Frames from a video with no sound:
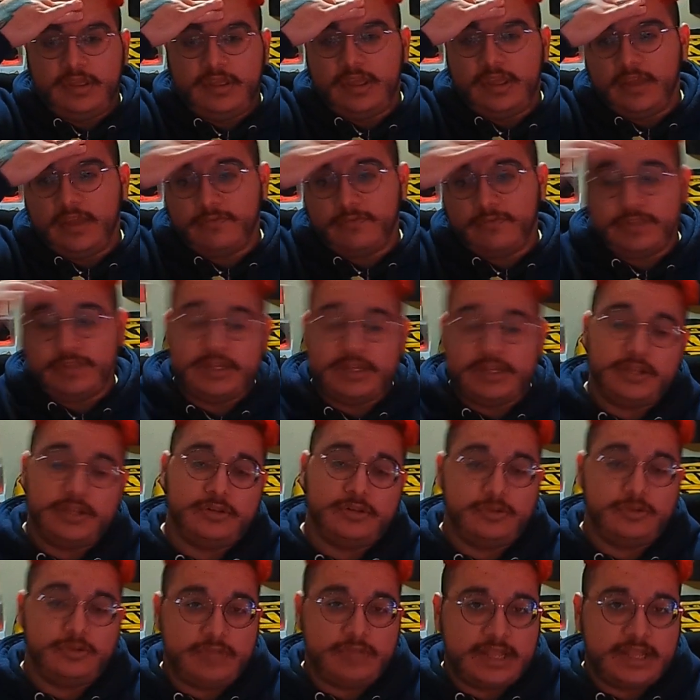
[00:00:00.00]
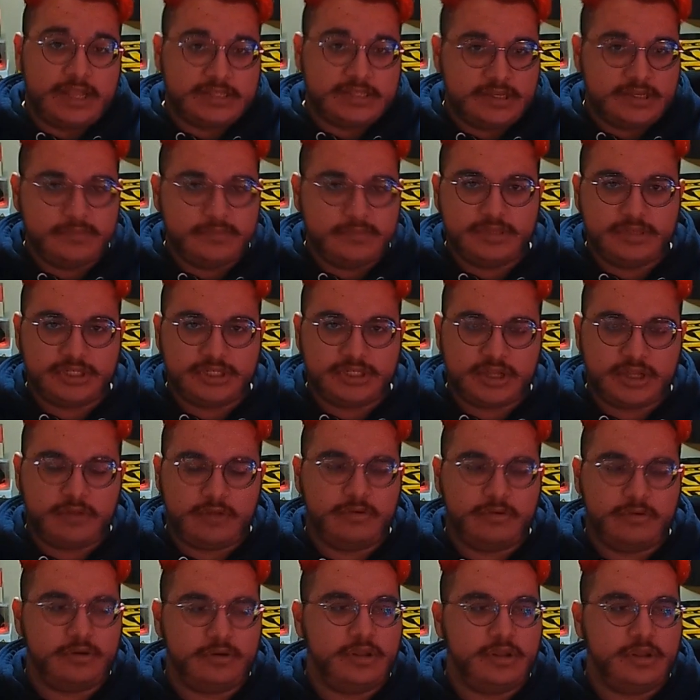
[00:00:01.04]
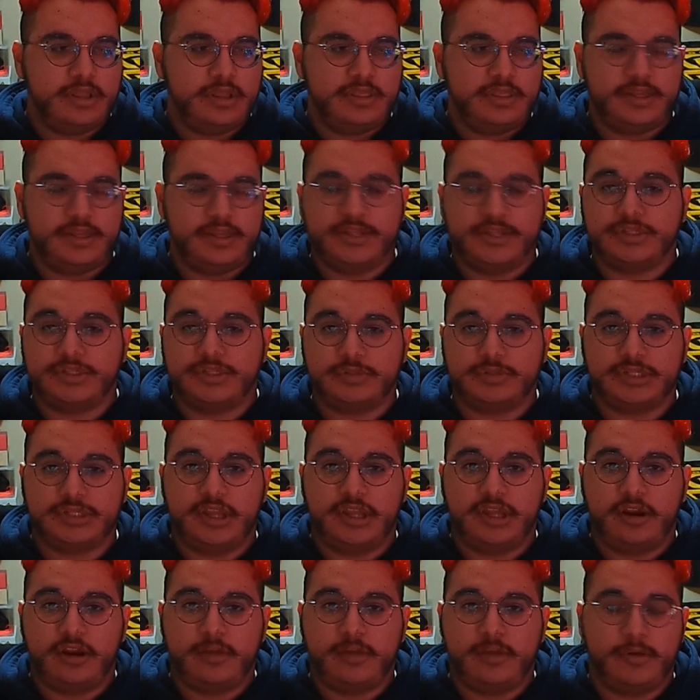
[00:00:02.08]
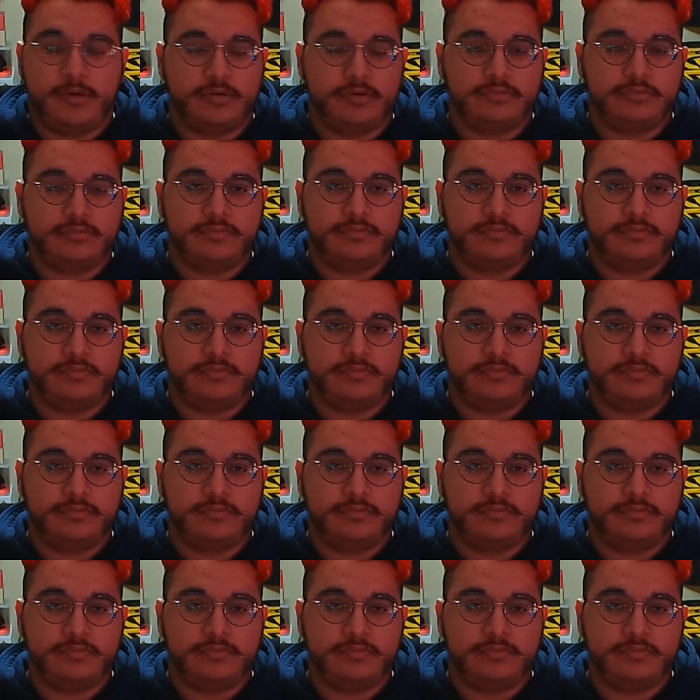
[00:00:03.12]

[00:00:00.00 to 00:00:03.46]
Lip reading: if they did do that to him in the shower, that he's so scared about